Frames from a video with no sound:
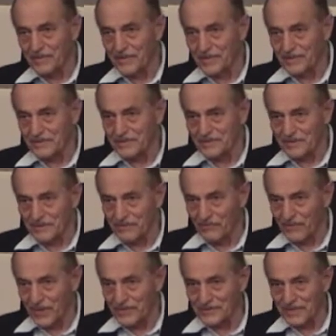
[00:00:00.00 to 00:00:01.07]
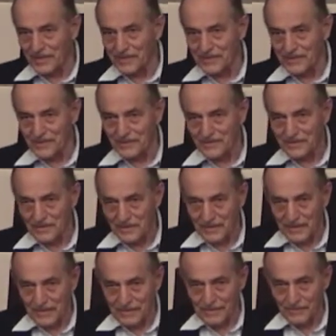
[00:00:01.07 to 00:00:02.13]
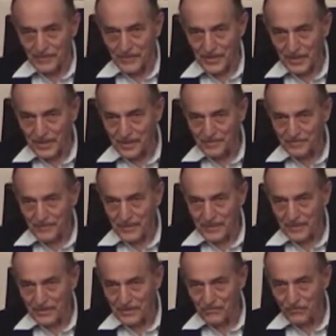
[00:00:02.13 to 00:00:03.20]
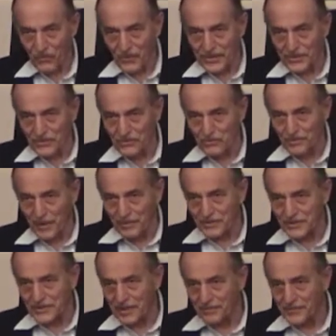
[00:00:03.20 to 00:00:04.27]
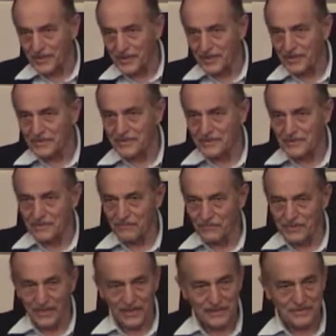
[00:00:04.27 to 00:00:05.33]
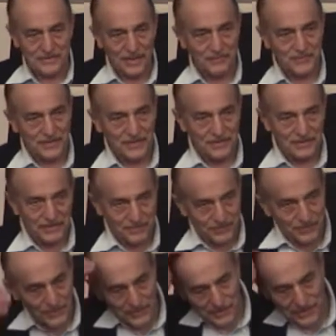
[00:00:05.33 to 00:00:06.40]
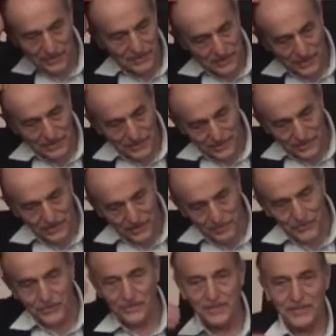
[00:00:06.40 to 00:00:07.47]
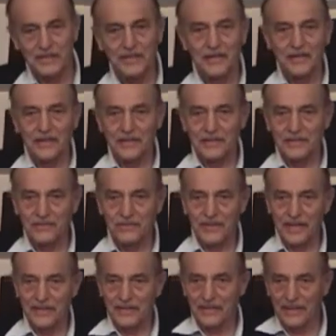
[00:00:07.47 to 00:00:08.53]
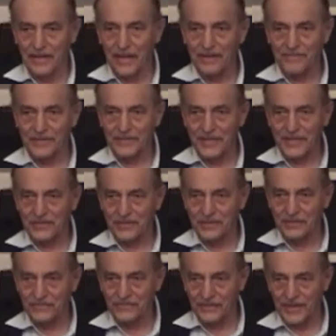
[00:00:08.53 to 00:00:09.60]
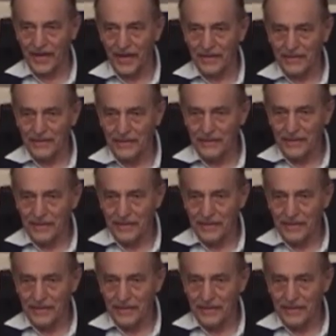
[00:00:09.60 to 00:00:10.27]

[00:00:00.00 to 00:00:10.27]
and it runs like this. Um, when you publish something and it's accepted in, the, in your community, you get a lot of attention for that